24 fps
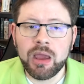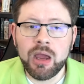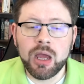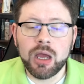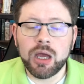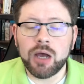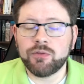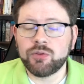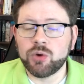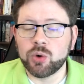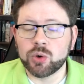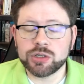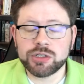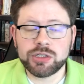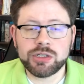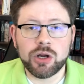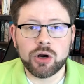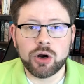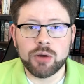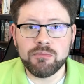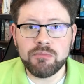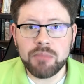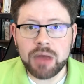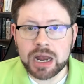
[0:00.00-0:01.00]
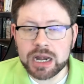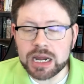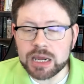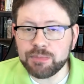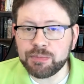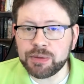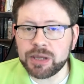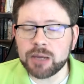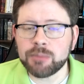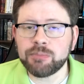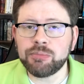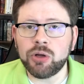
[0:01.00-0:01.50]
Of course, there are many
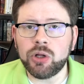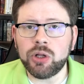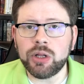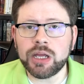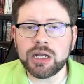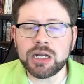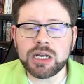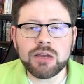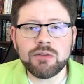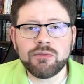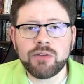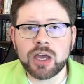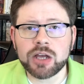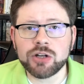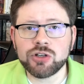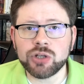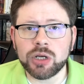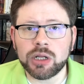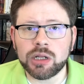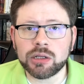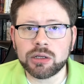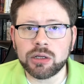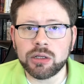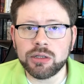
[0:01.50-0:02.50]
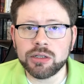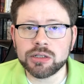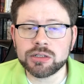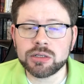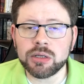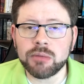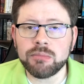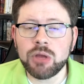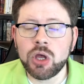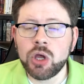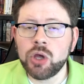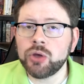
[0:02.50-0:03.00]
people in
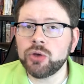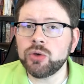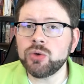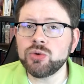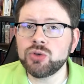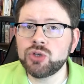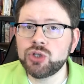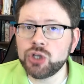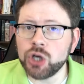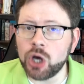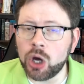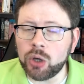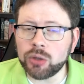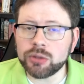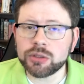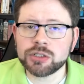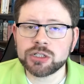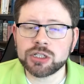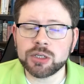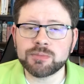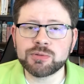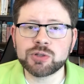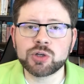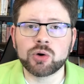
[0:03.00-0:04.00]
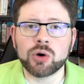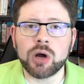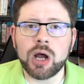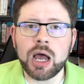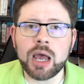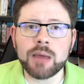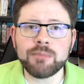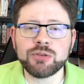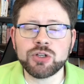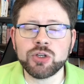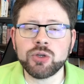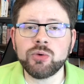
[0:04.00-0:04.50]
evangelicalism who don't
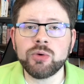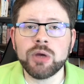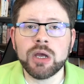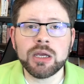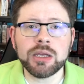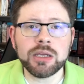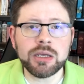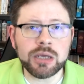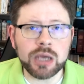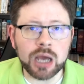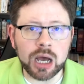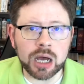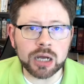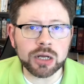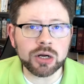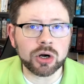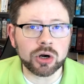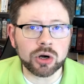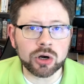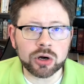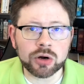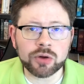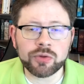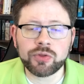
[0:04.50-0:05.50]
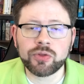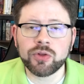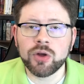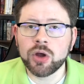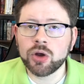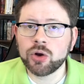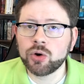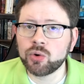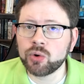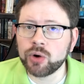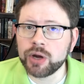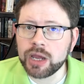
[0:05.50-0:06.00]
subscribe to young earth
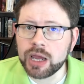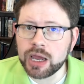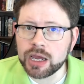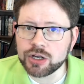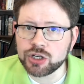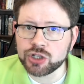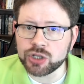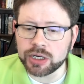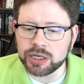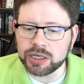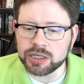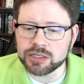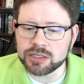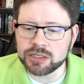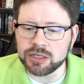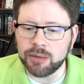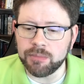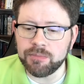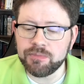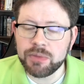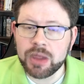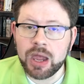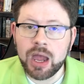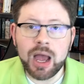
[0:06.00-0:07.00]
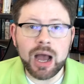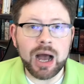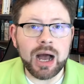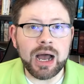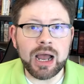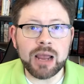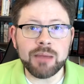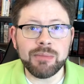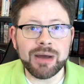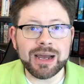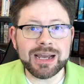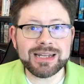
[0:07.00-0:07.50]
creationism.
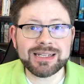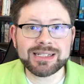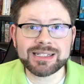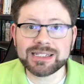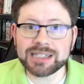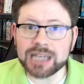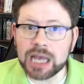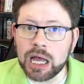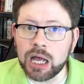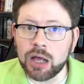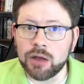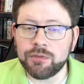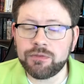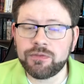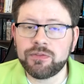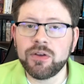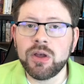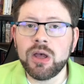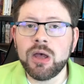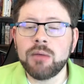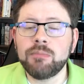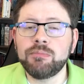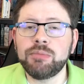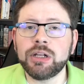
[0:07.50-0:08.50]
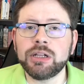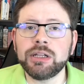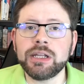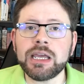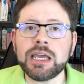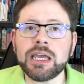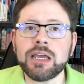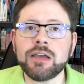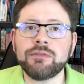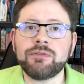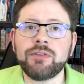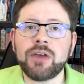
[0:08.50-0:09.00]
I myself
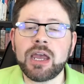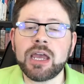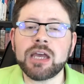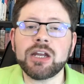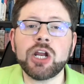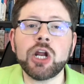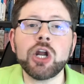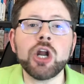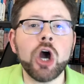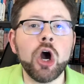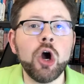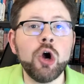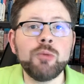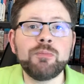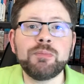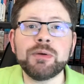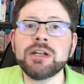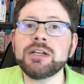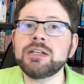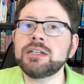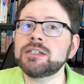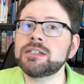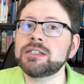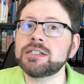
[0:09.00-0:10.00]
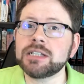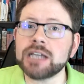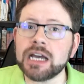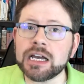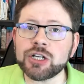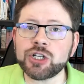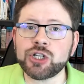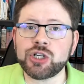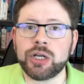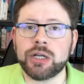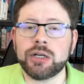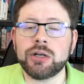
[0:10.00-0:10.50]
believe in an open
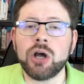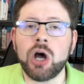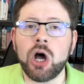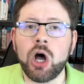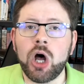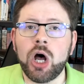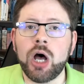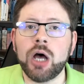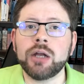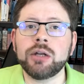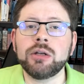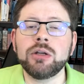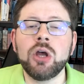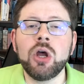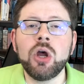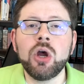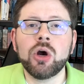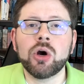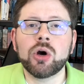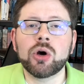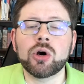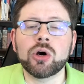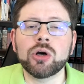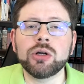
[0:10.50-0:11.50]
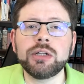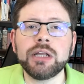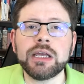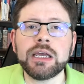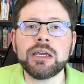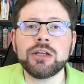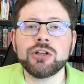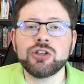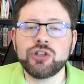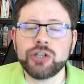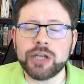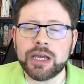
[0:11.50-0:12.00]
discussion on early
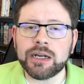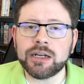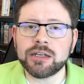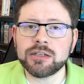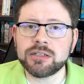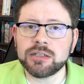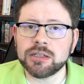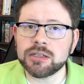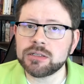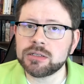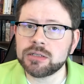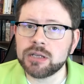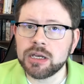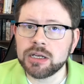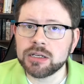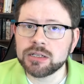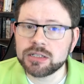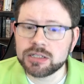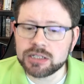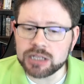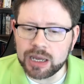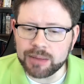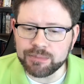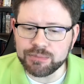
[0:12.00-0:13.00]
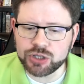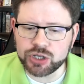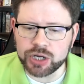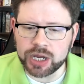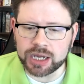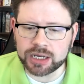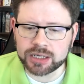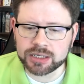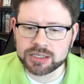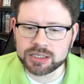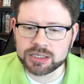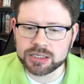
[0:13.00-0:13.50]
Genesis
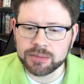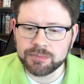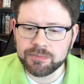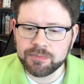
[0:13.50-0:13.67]
subjects.